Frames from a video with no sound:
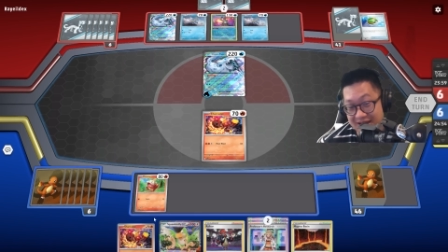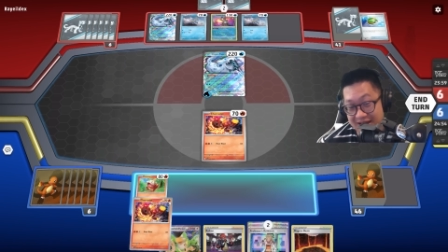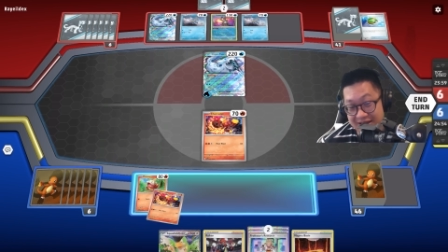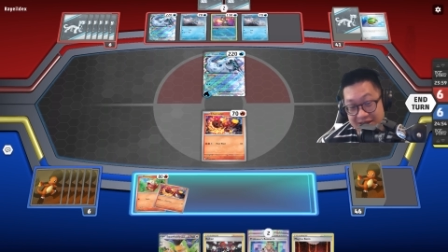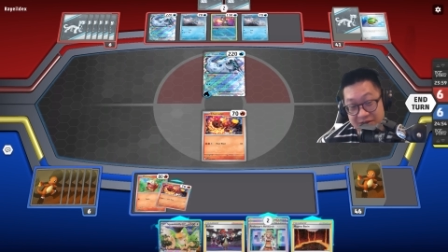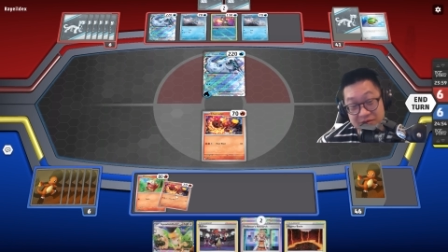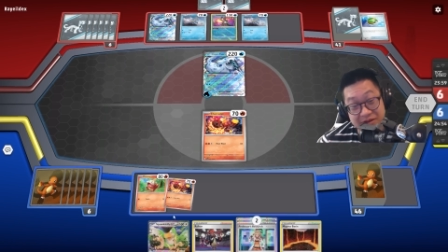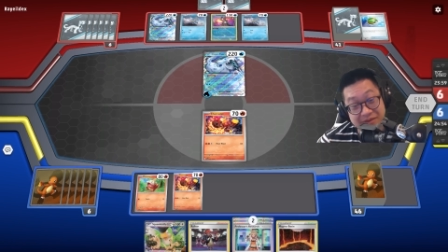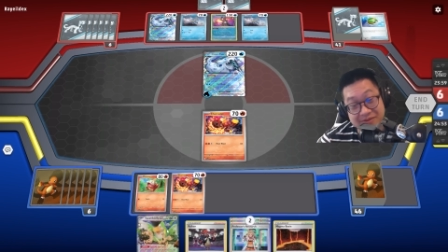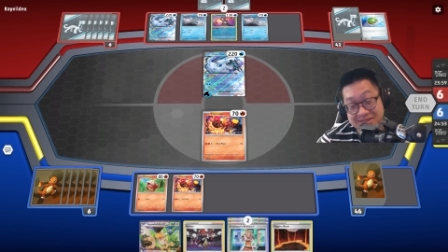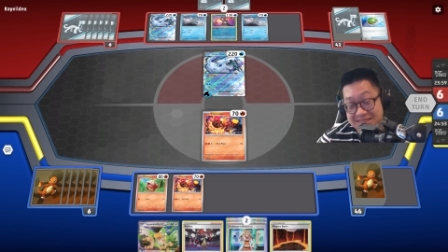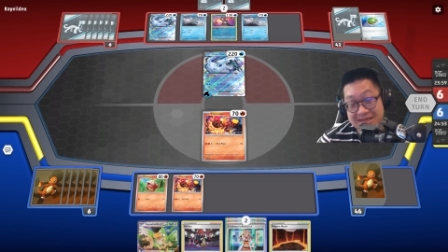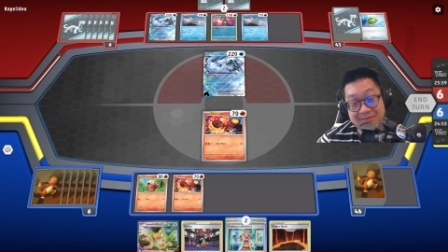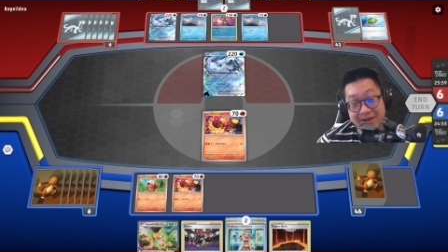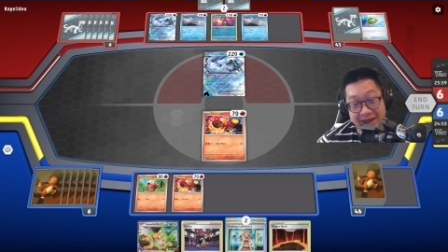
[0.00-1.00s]
You don't even
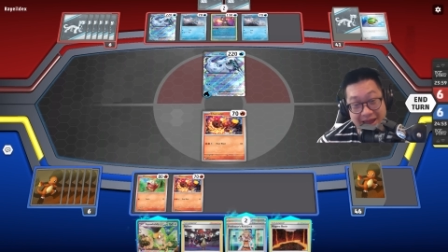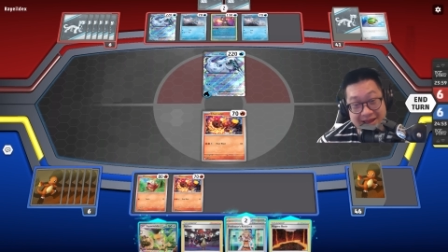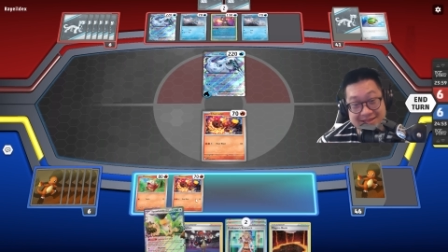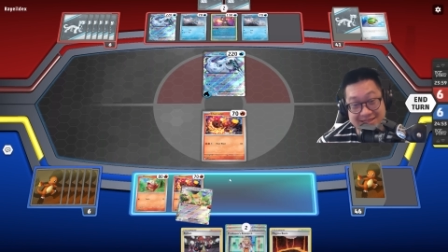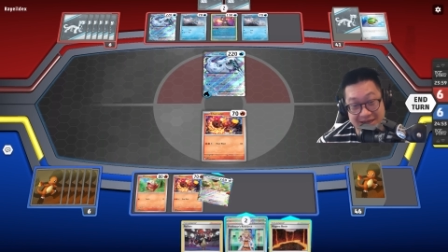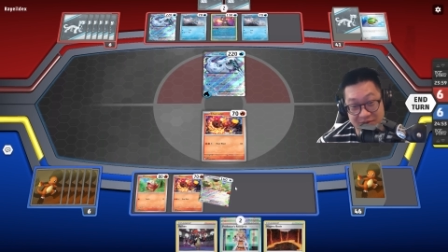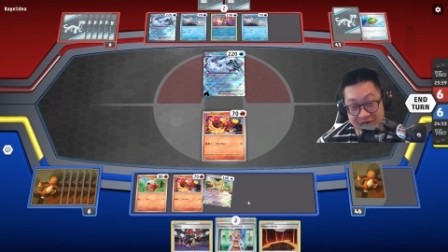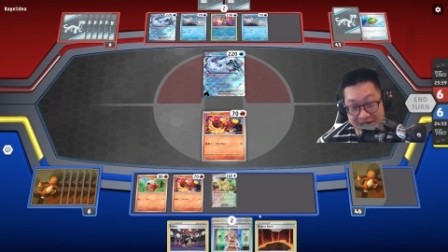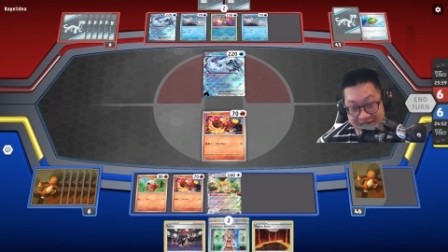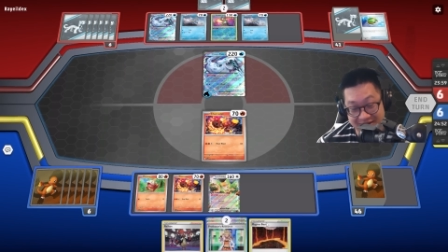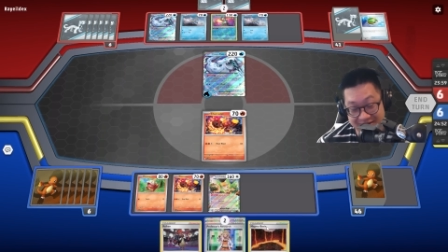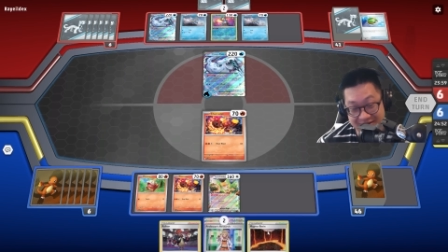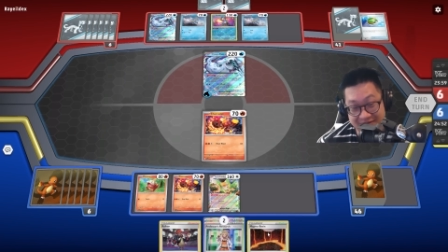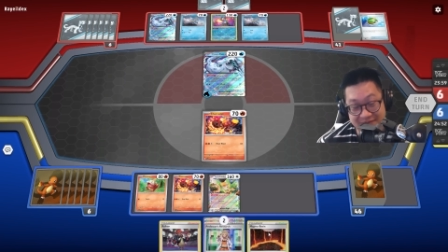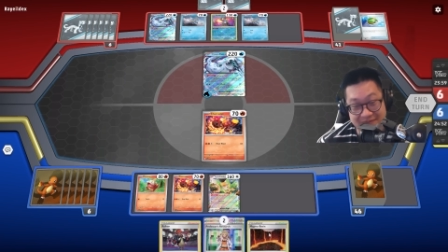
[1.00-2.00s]
see my Entei right
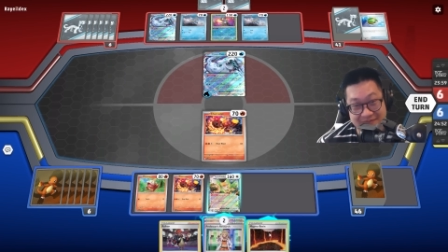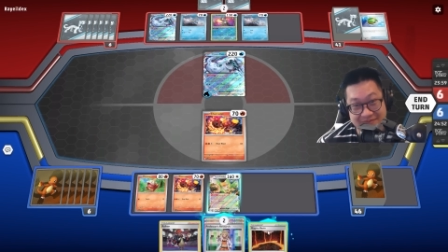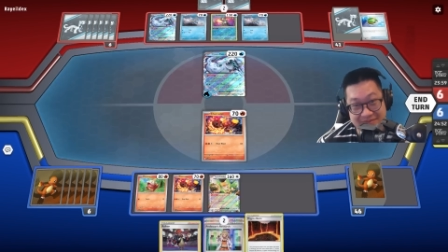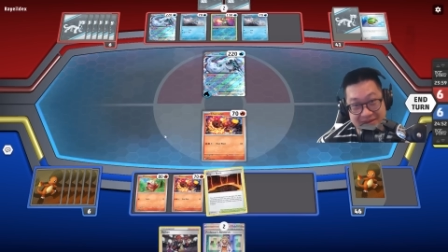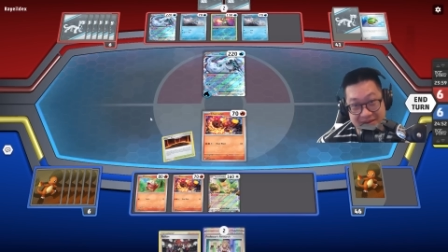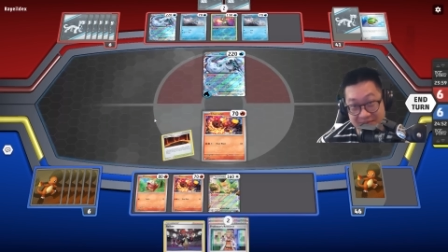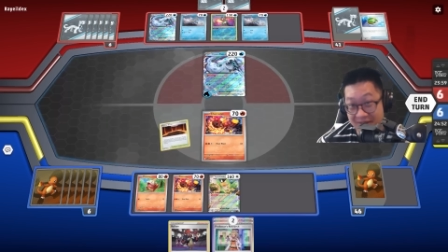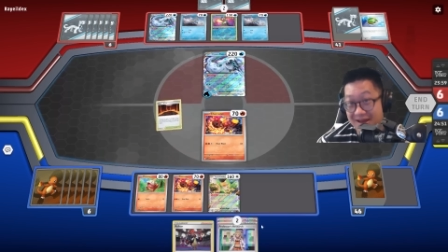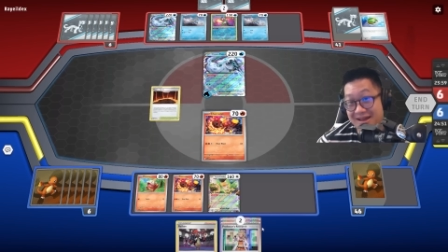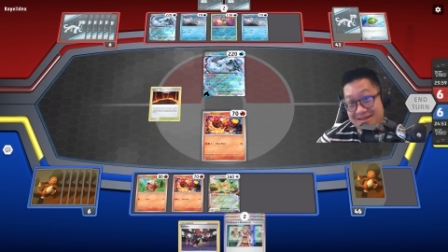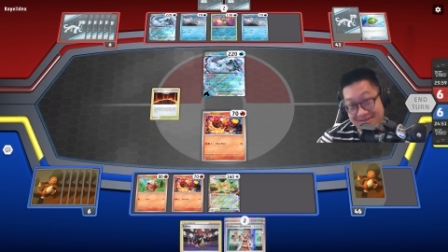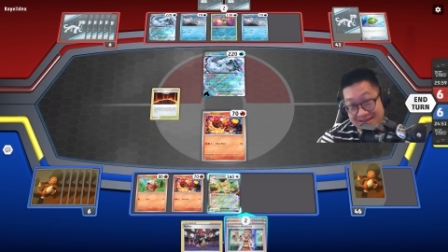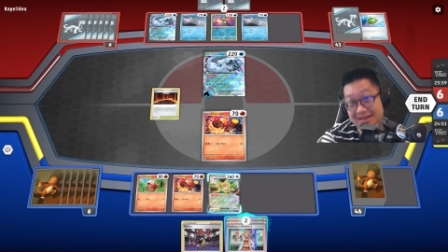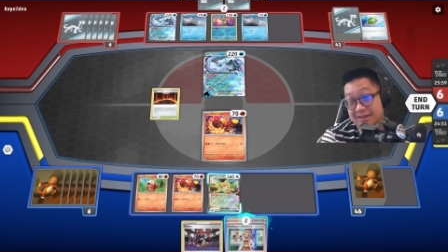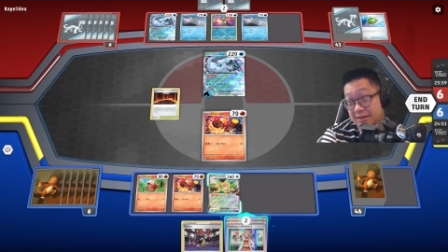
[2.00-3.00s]
here, but
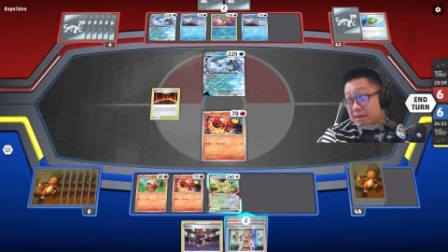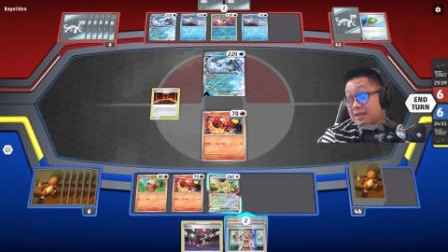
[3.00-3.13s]
that.